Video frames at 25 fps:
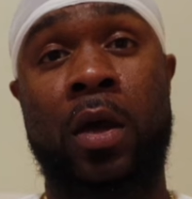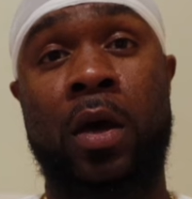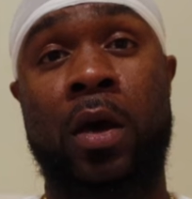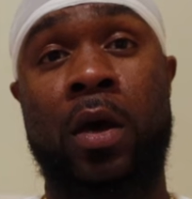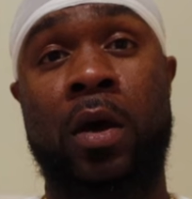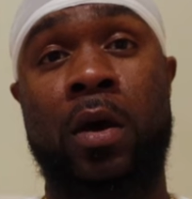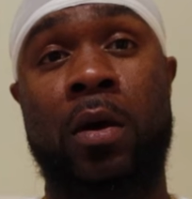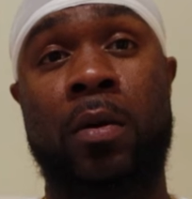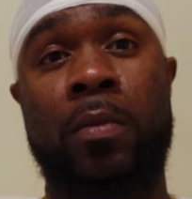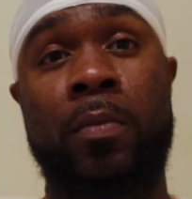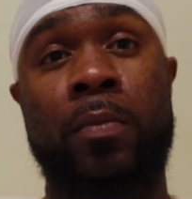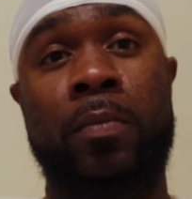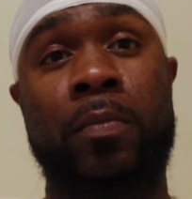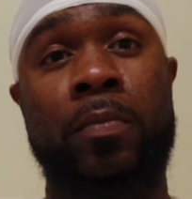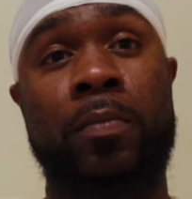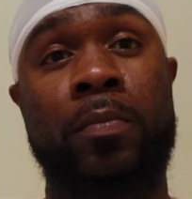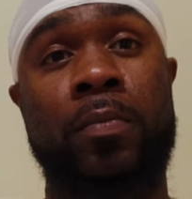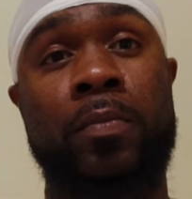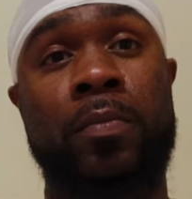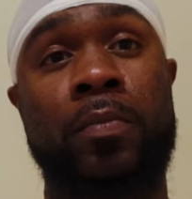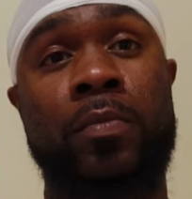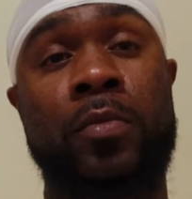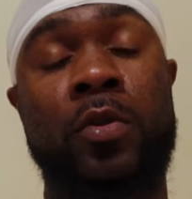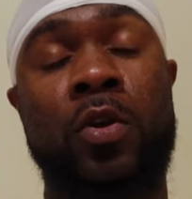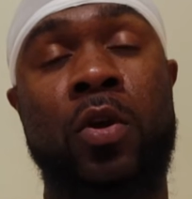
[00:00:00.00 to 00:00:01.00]
Um,
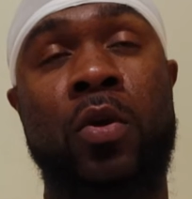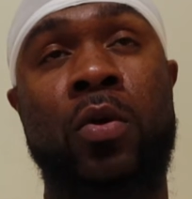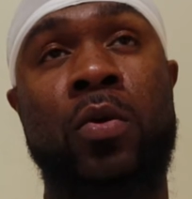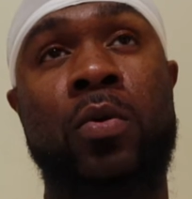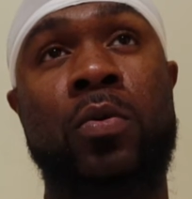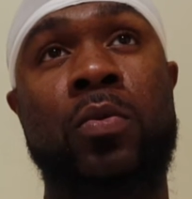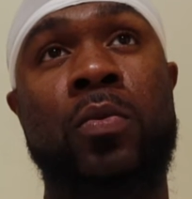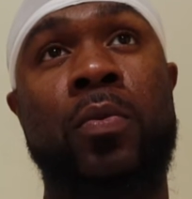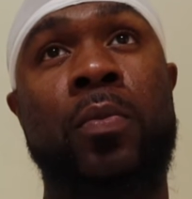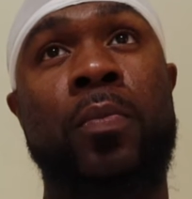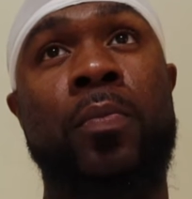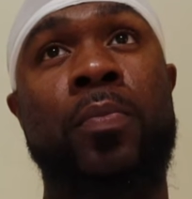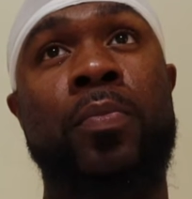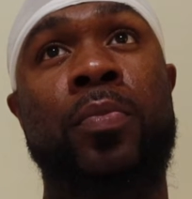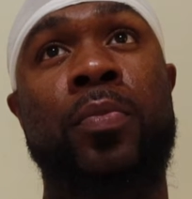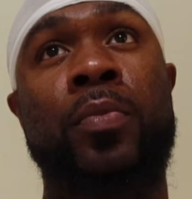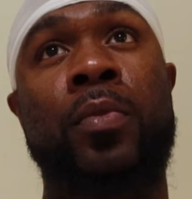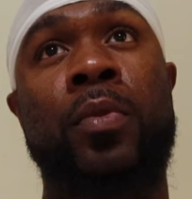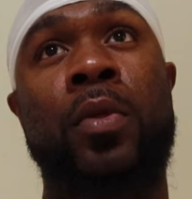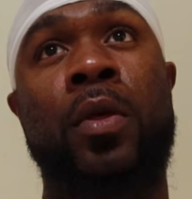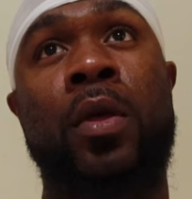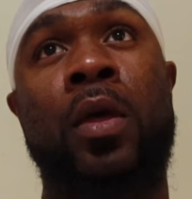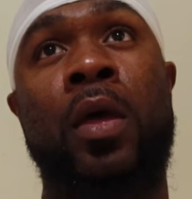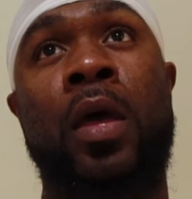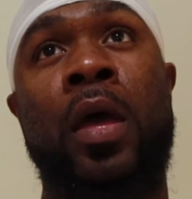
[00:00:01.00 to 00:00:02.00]
you know,
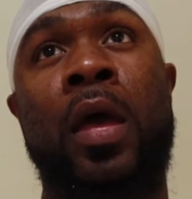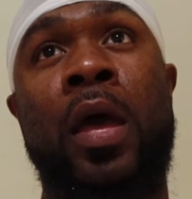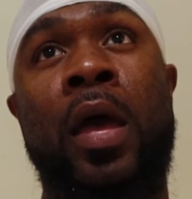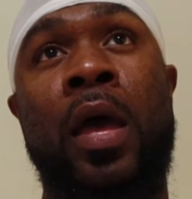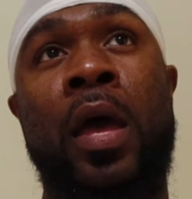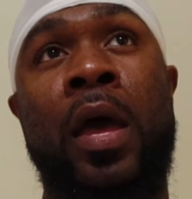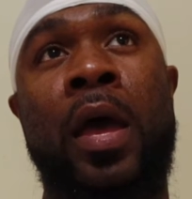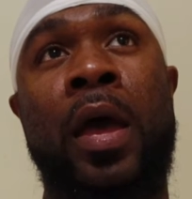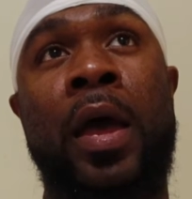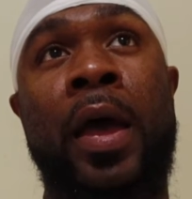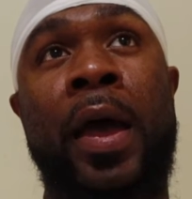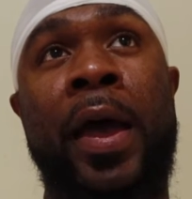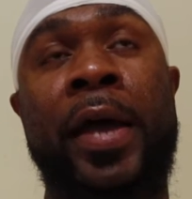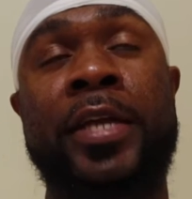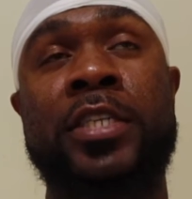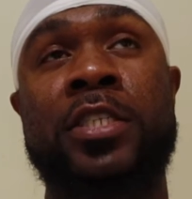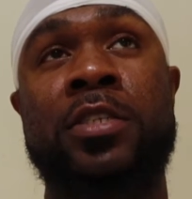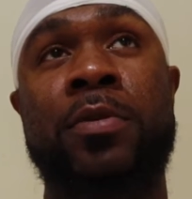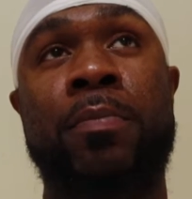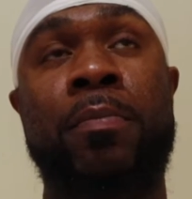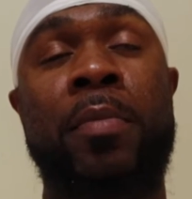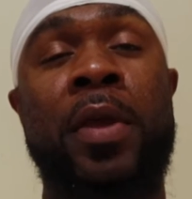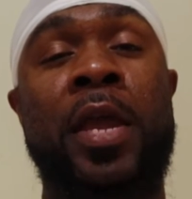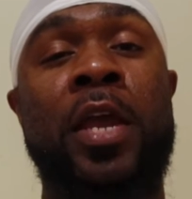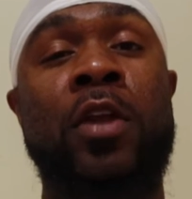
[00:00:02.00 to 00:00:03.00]
as
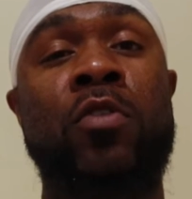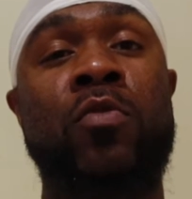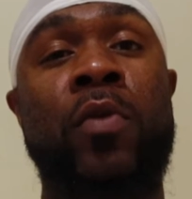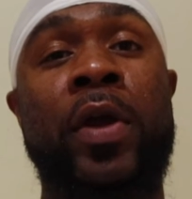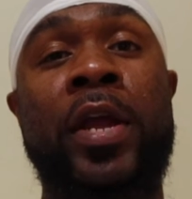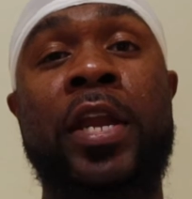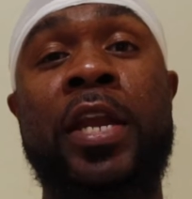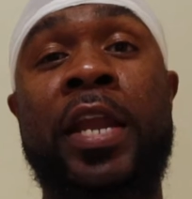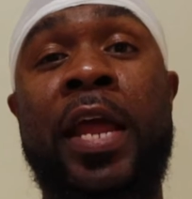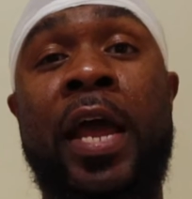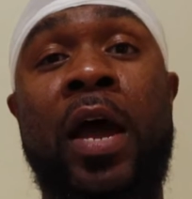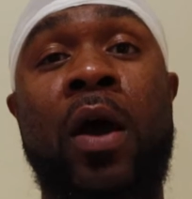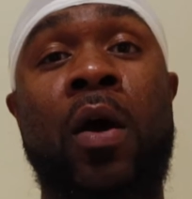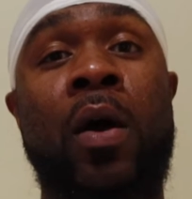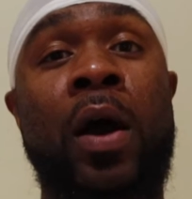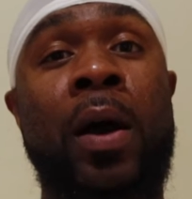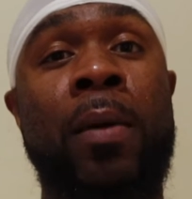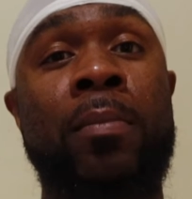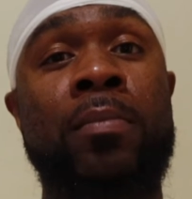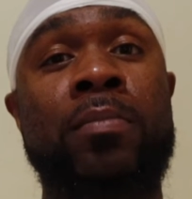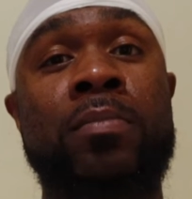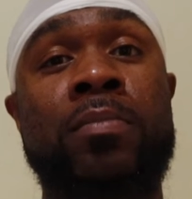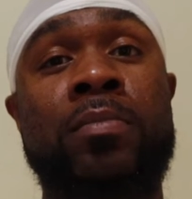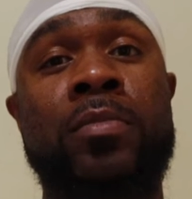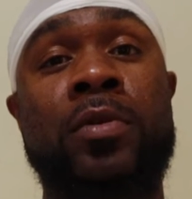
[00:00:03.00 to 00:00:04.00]
a man right now,
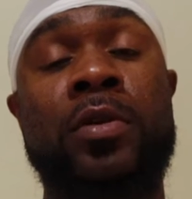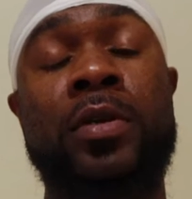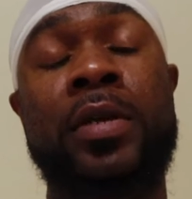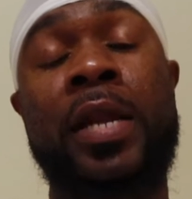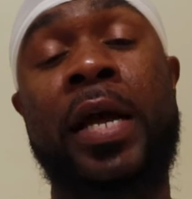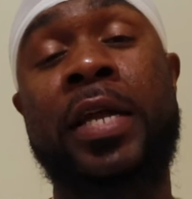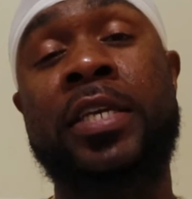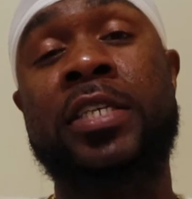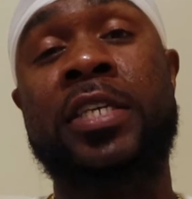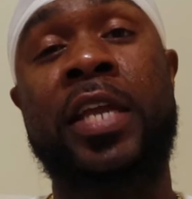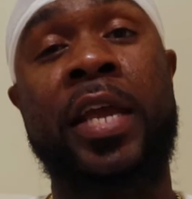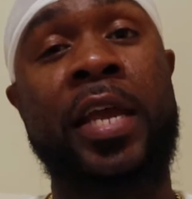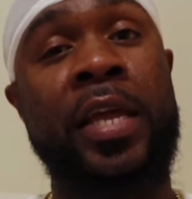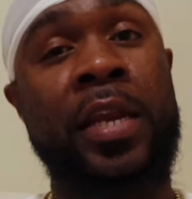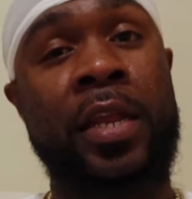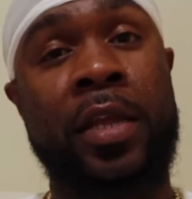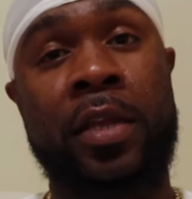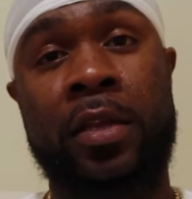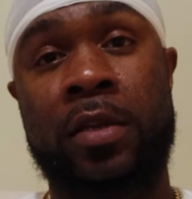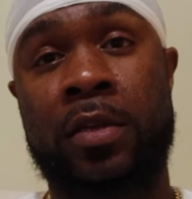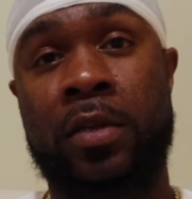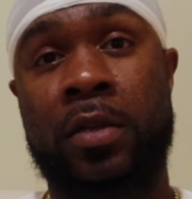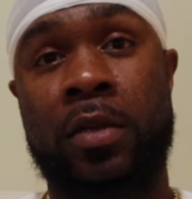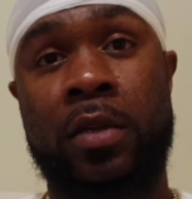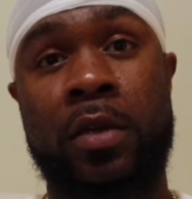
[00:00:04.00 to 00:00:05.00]
I'm not
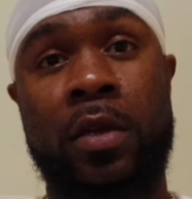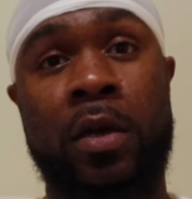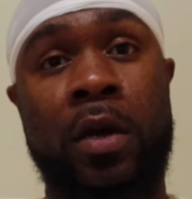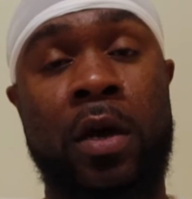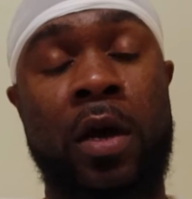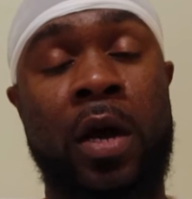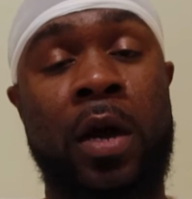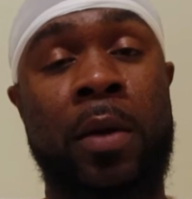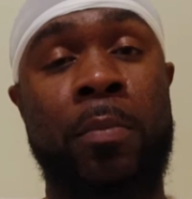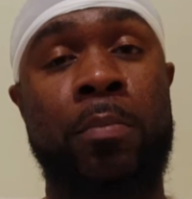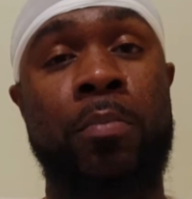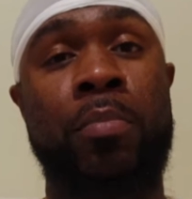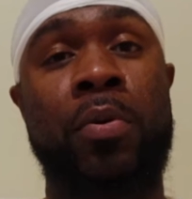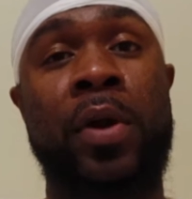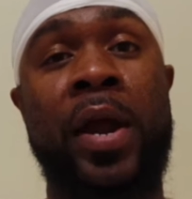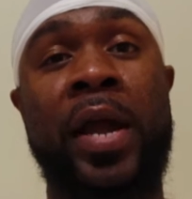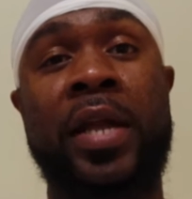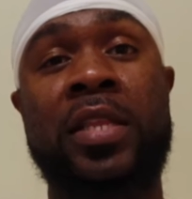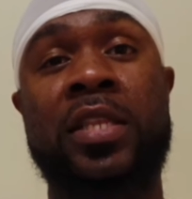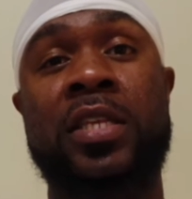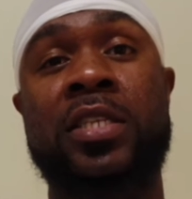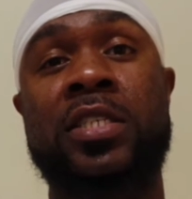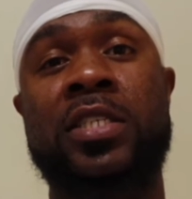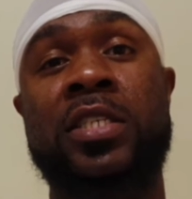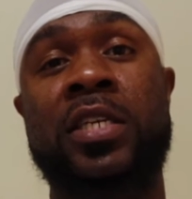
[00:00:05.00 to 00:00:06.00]
dating. I'm
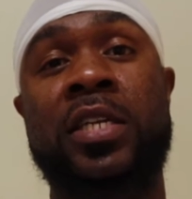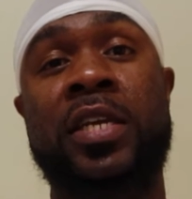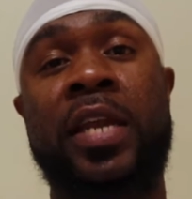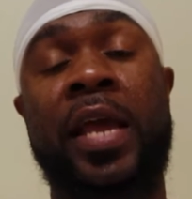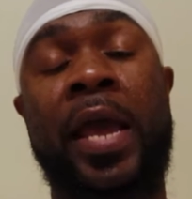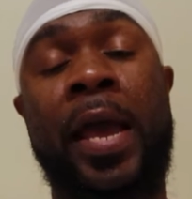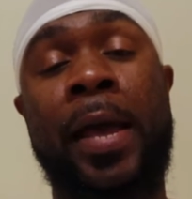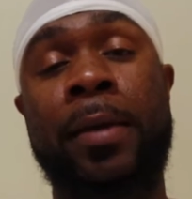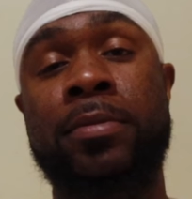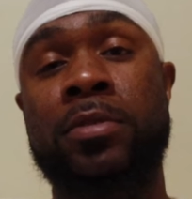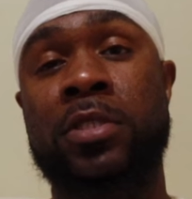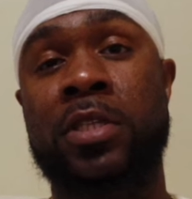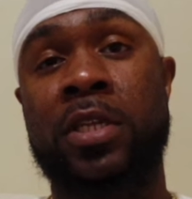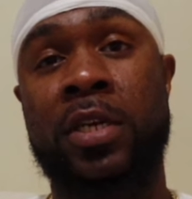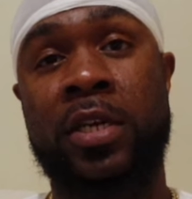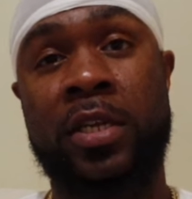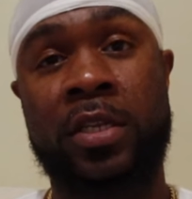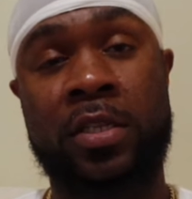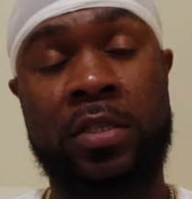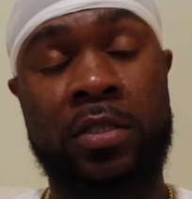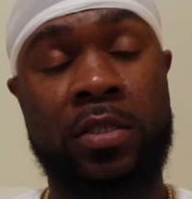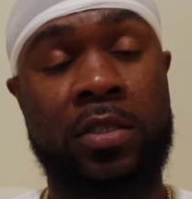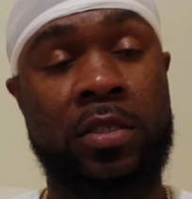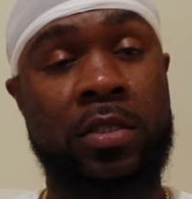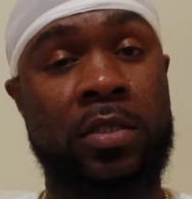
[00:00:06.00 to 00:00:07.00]
practicing
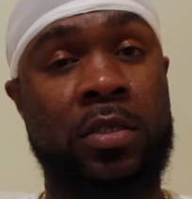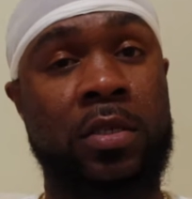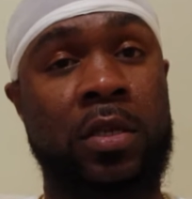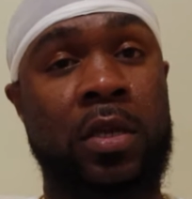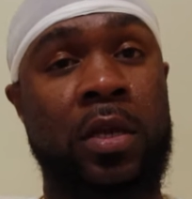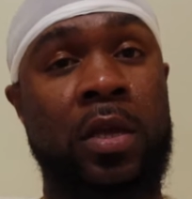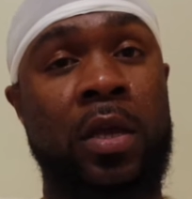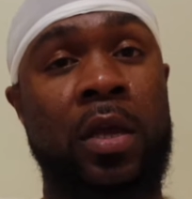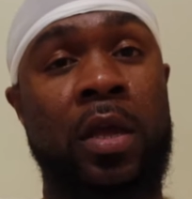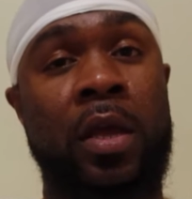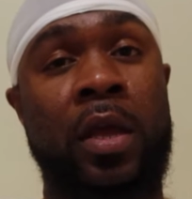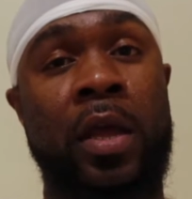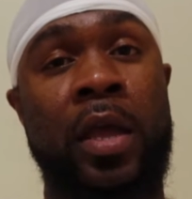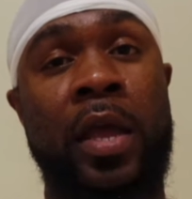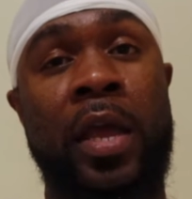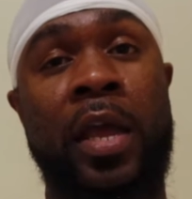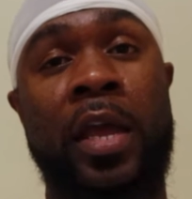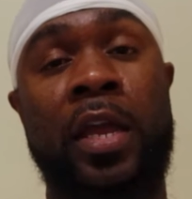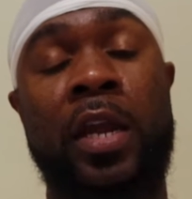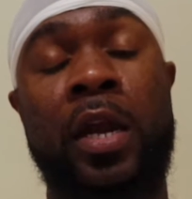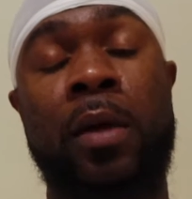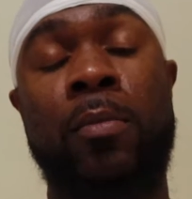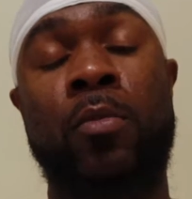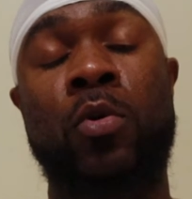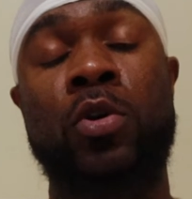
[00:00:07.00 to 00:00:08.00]
abstinence
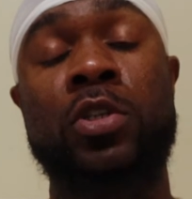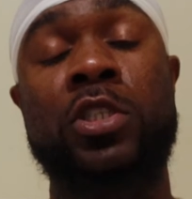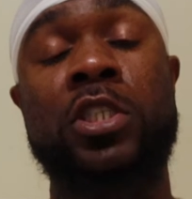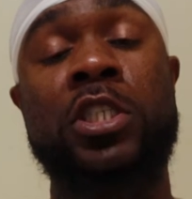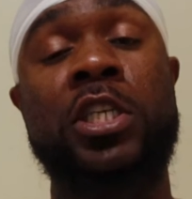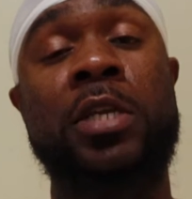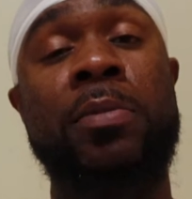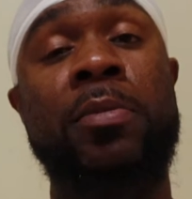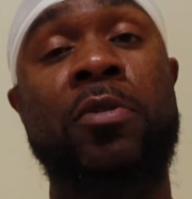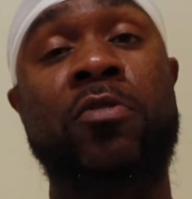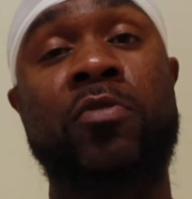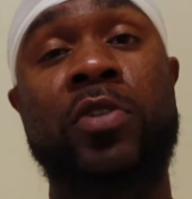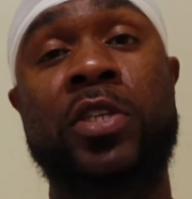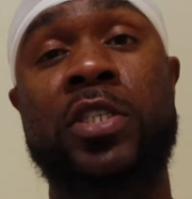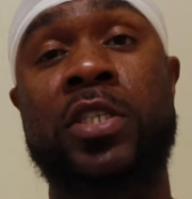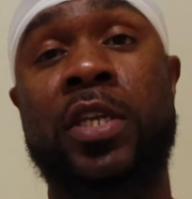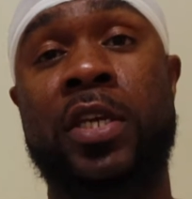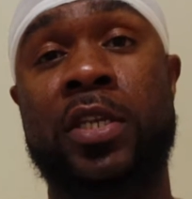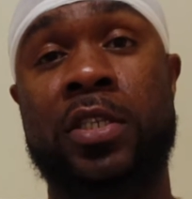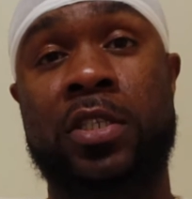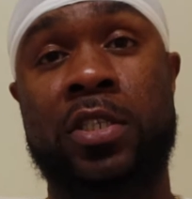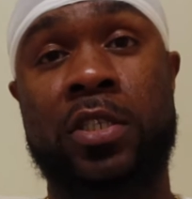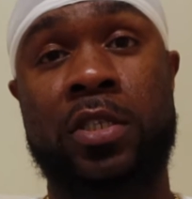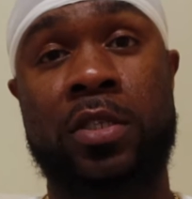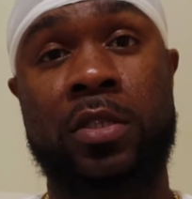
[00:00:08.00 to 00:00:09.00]
and I'm on semen
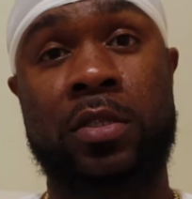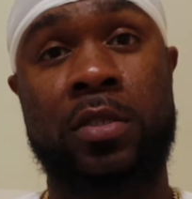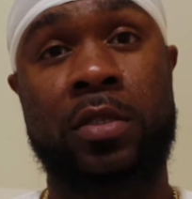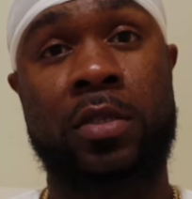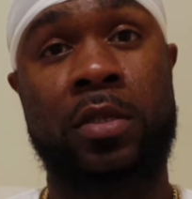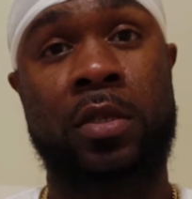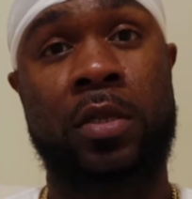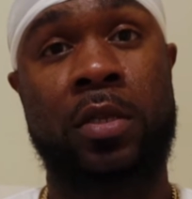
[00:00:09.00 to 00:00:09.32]
retention.